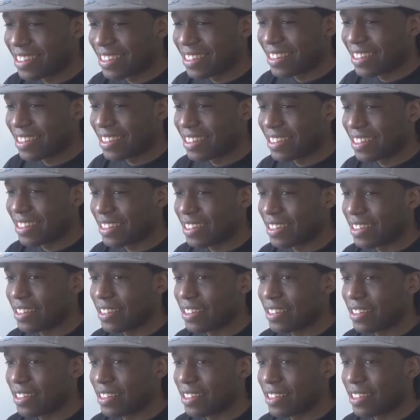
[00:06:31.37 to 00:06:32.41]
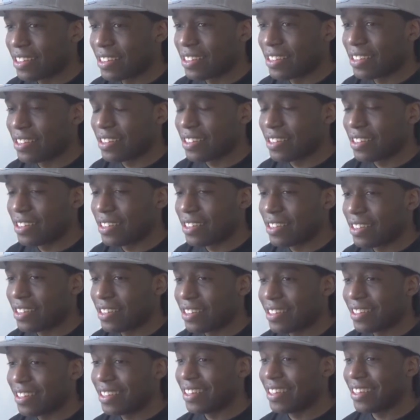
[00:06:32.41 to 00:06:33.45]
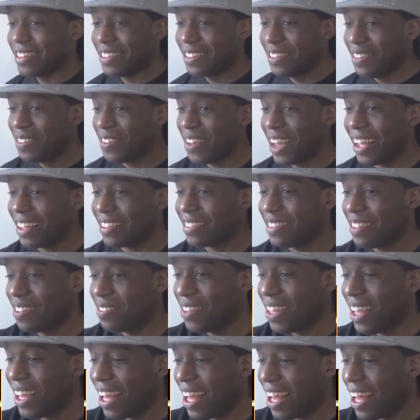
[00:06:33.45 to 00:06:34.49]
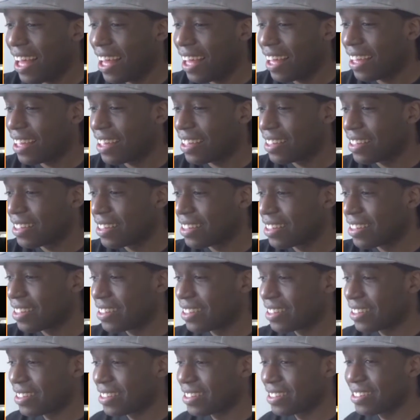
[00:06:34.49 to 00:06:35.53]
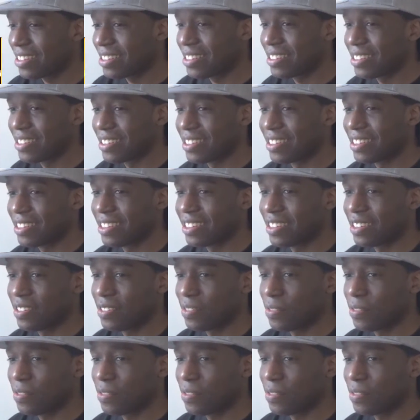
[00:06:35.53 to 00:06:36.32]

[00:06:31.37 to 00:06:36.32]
You, him did see your phone? No. You got something to hide. Where's that? Let me see your phone.